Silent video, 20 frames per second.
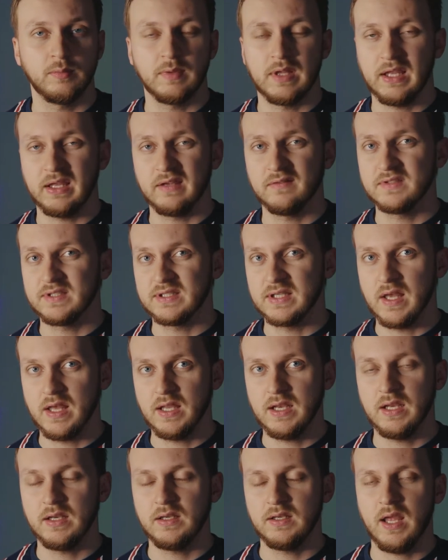like I've
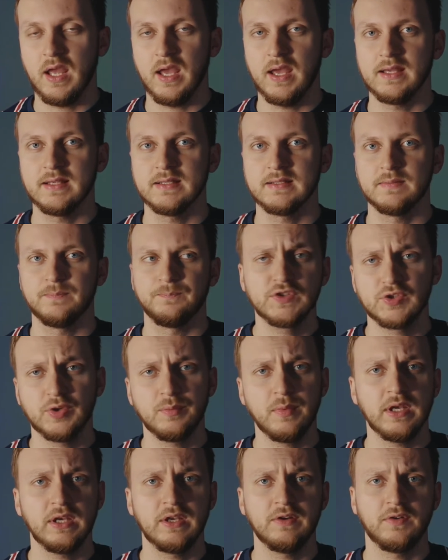said, and it has so
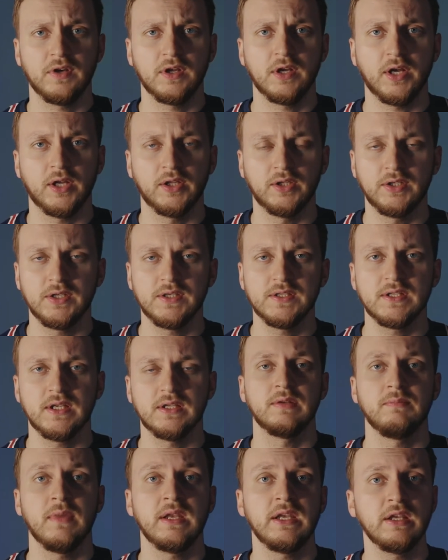many different colors
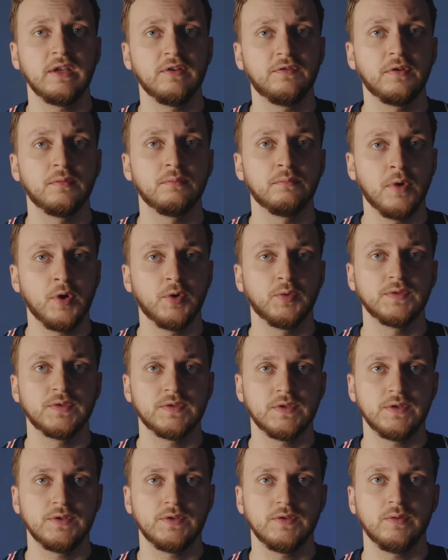and many different modes
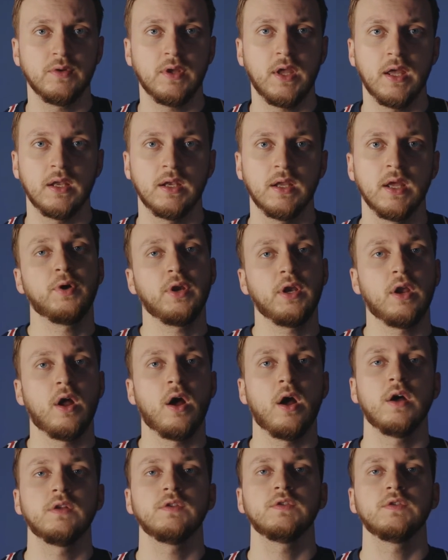that you can put it on.